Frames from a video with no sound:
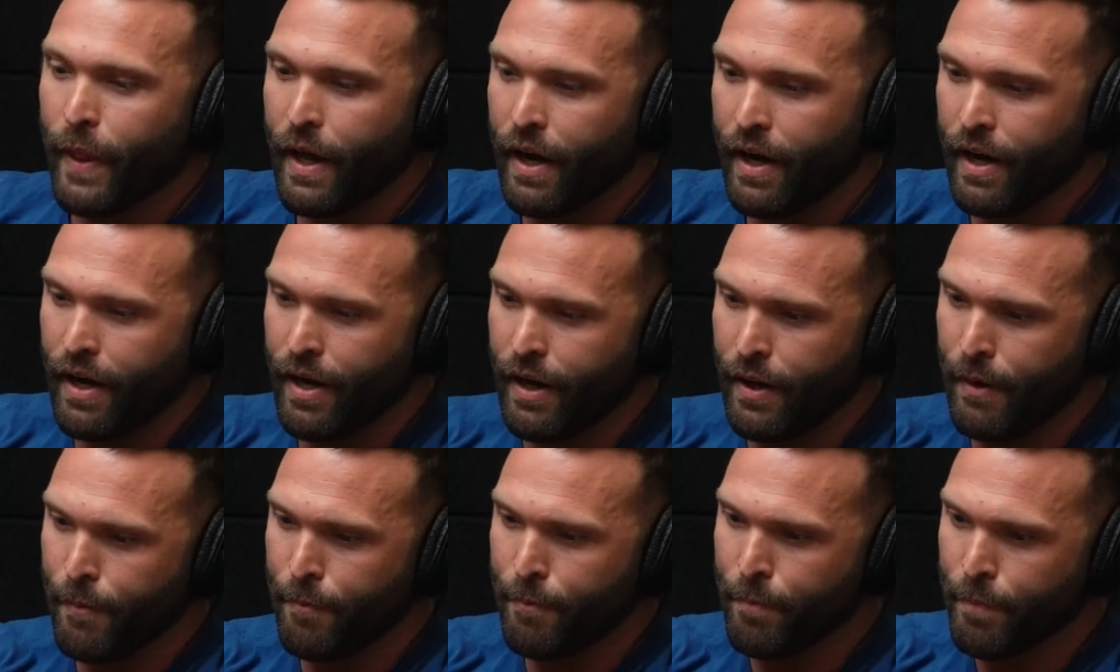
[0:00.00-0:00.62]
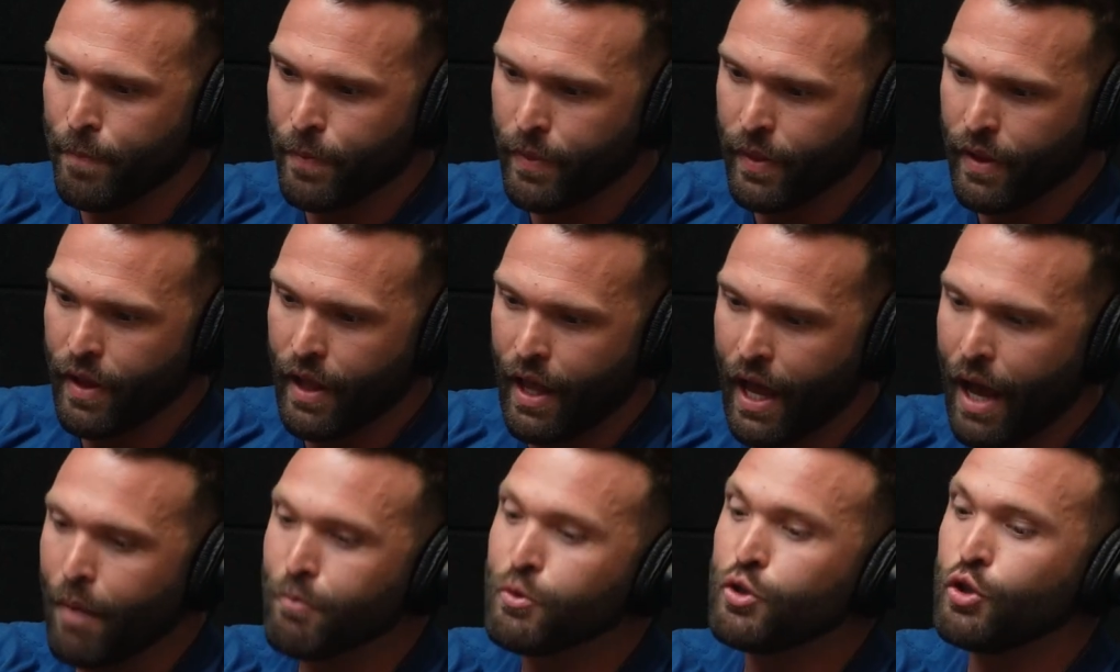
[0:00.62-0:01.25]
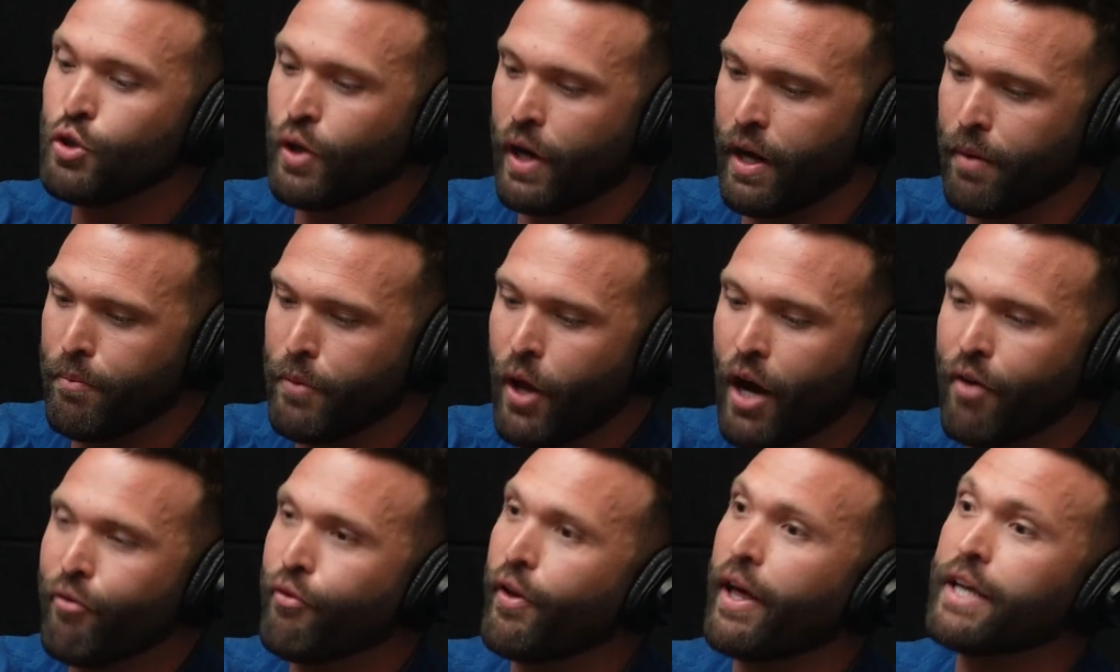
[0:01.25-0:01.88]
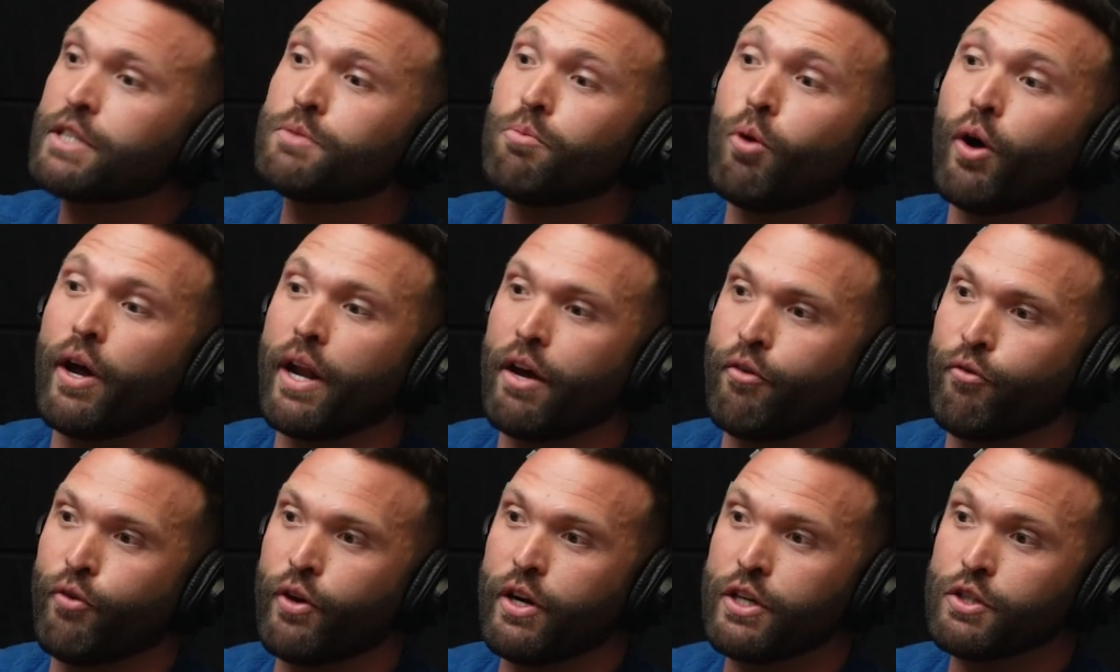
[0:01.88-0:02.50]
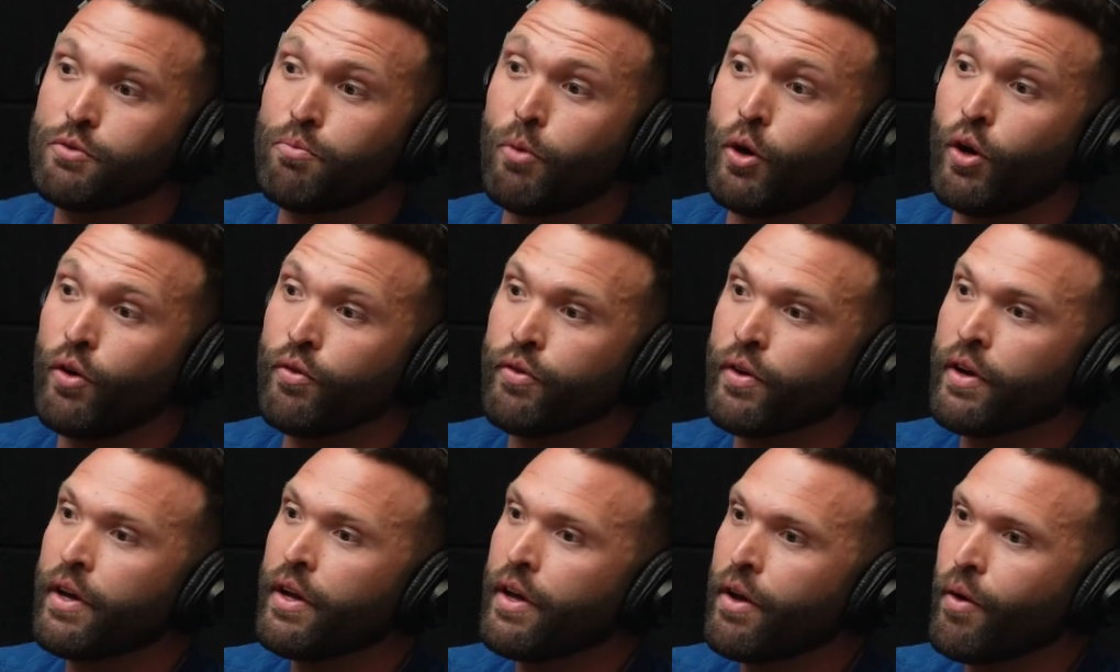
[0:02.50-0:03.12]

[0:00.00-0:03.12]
I'm not flexible enough for this move,